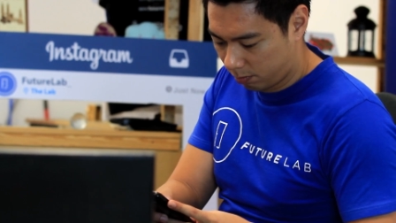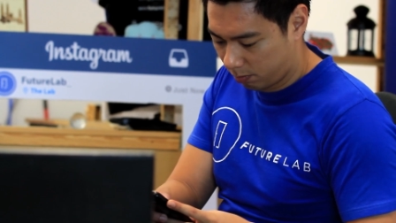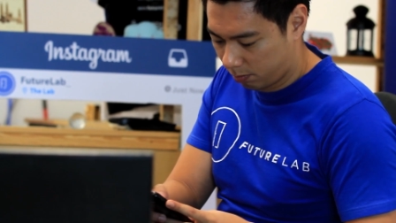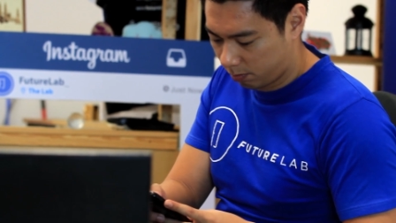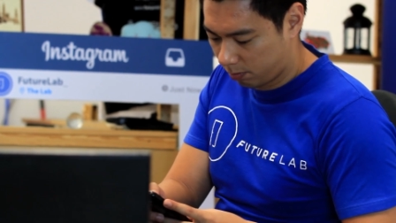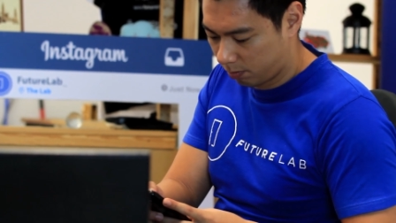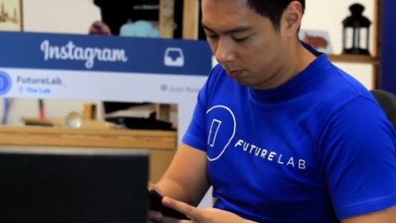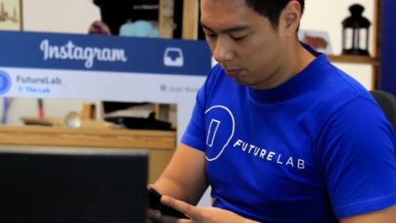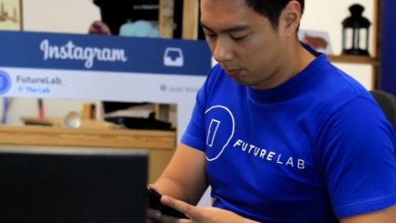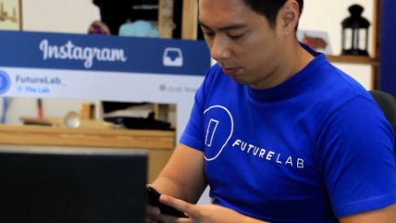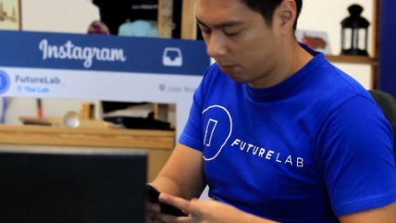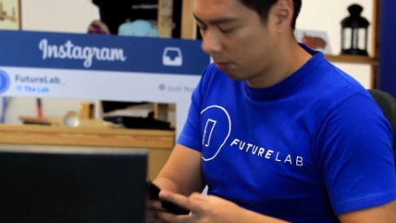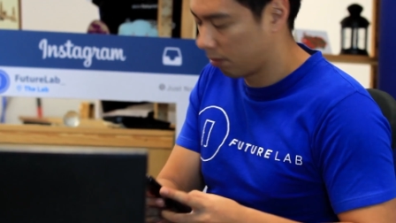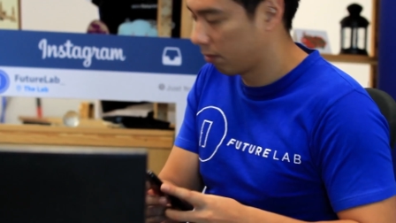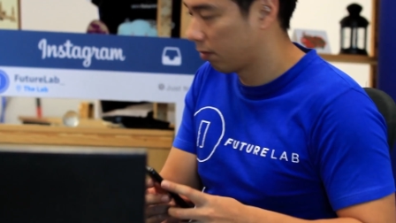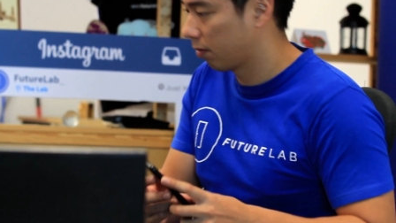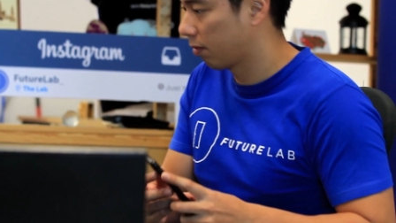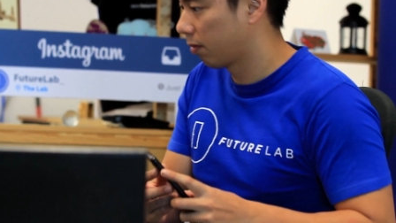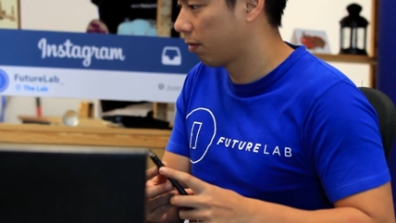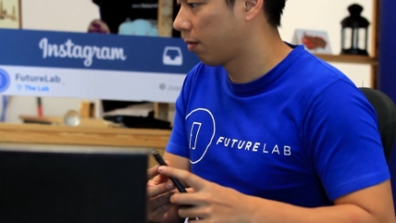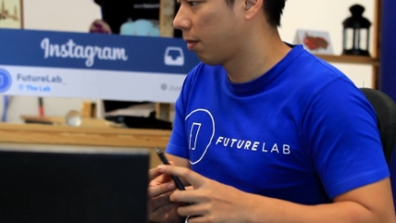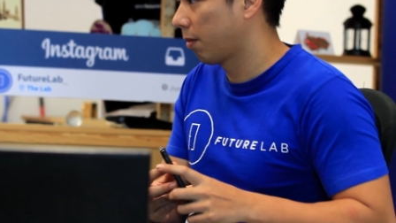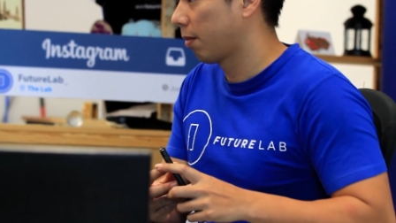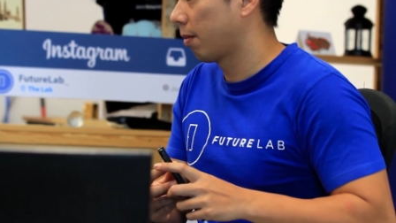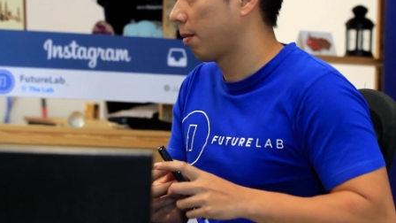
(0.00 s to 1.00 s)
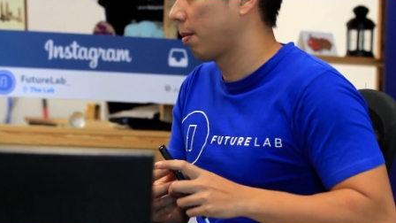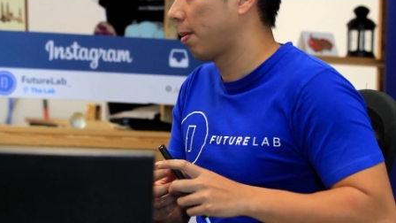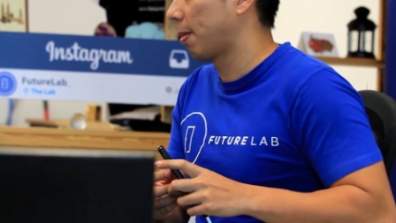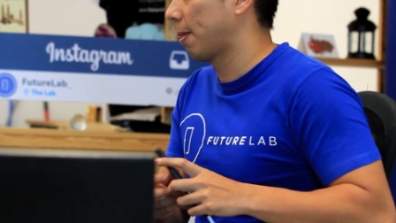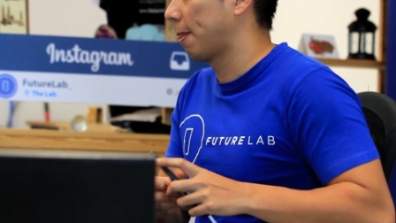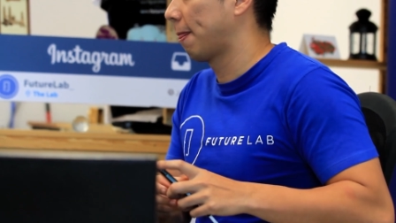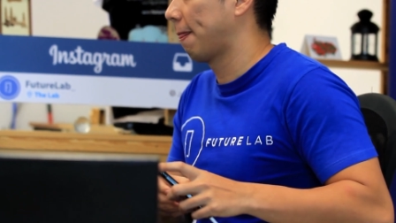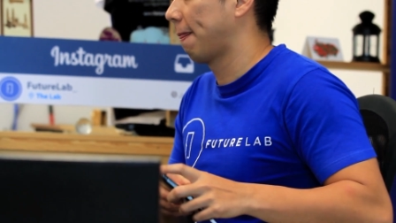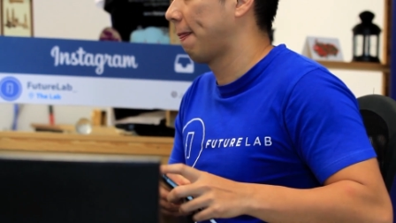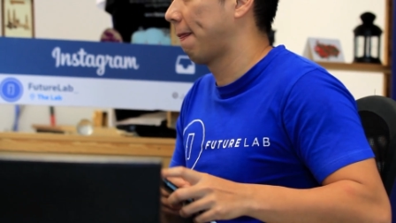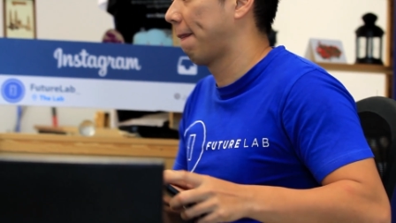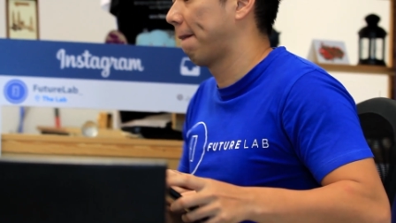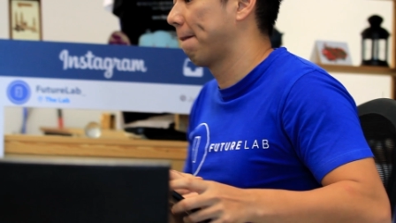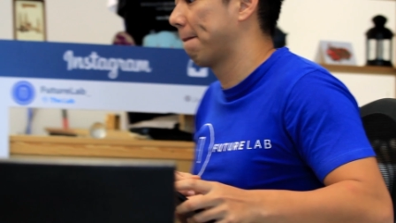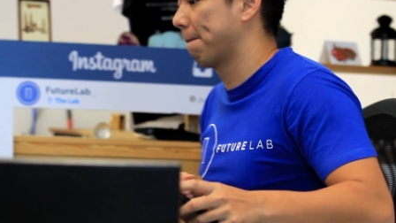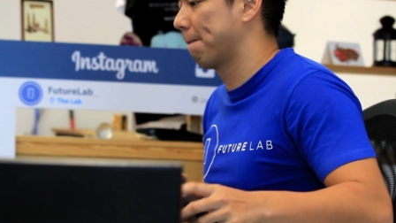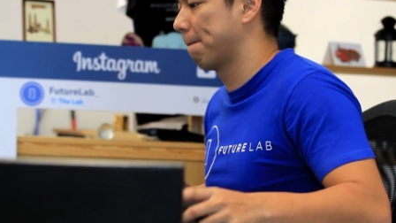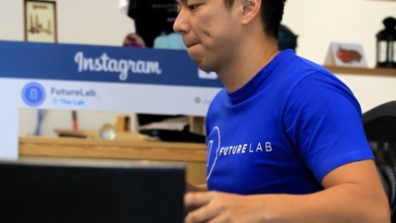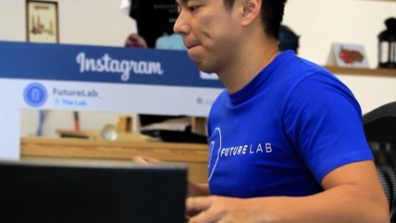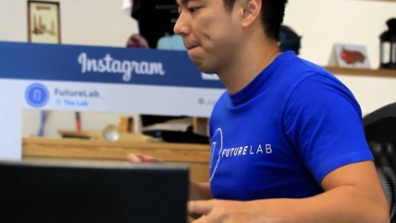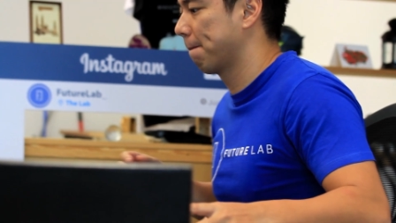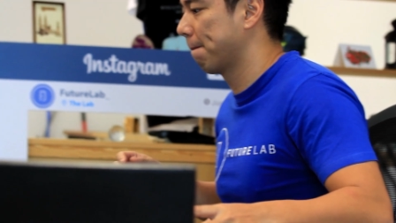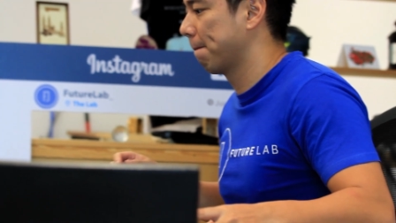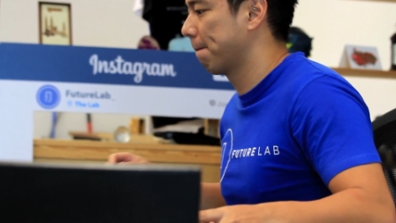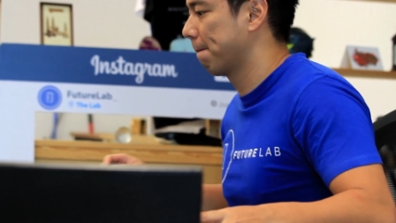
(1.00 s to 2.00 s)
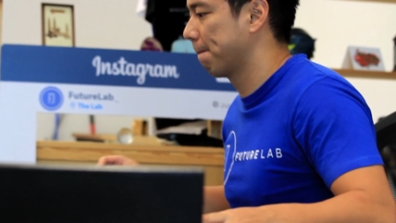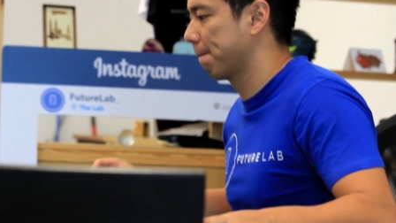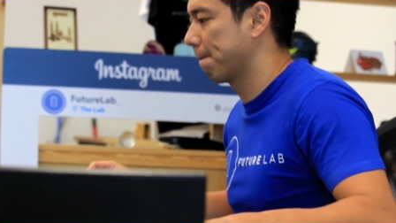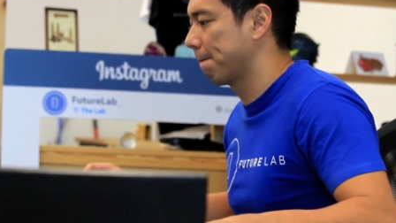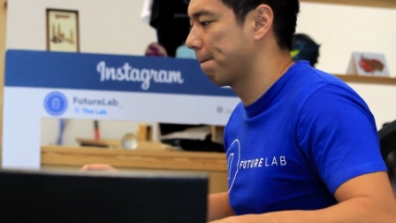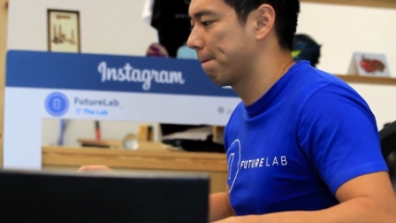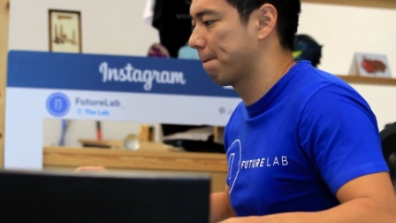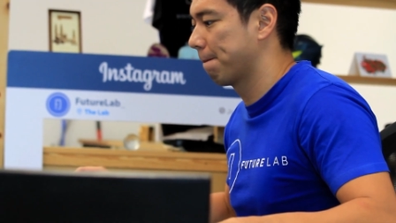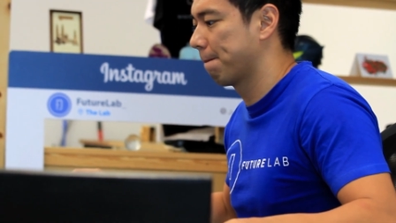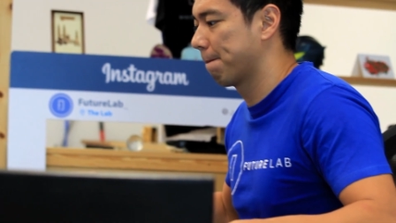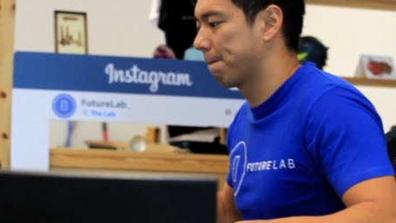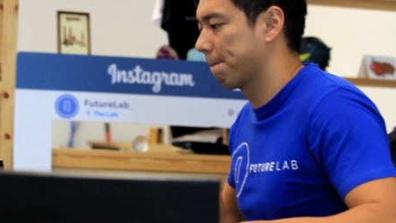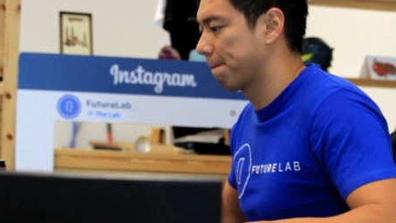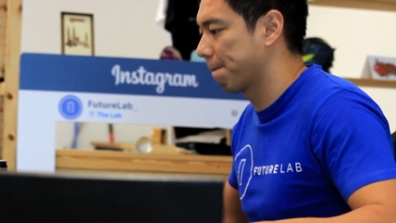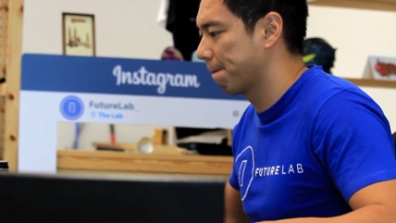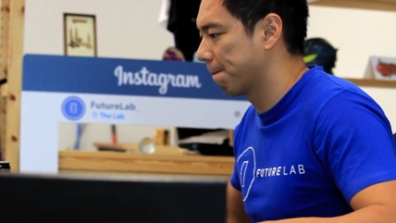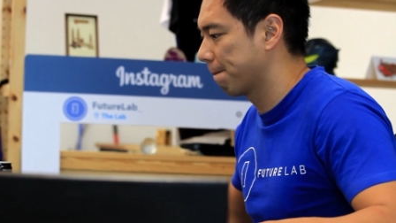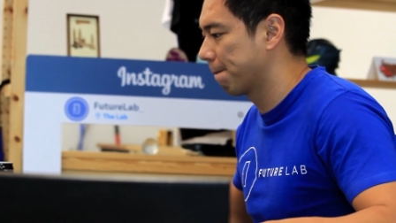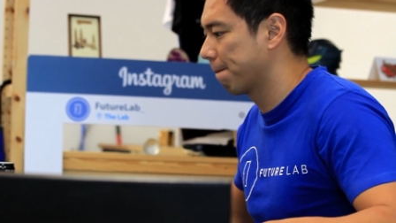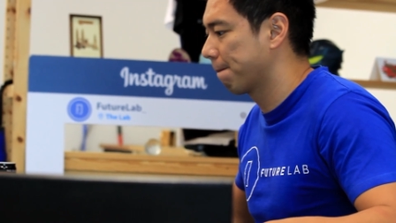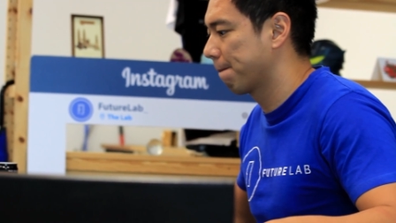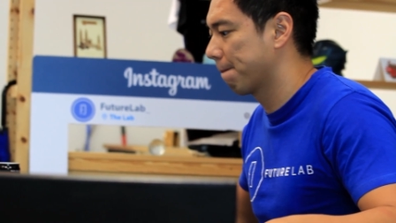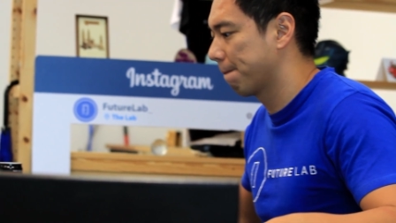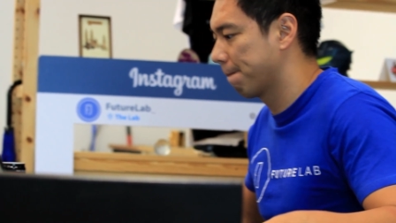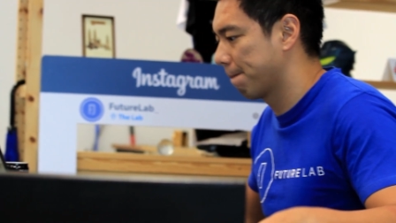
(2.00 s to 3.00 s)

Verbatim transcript: how unprepared I was, I started buying all the books,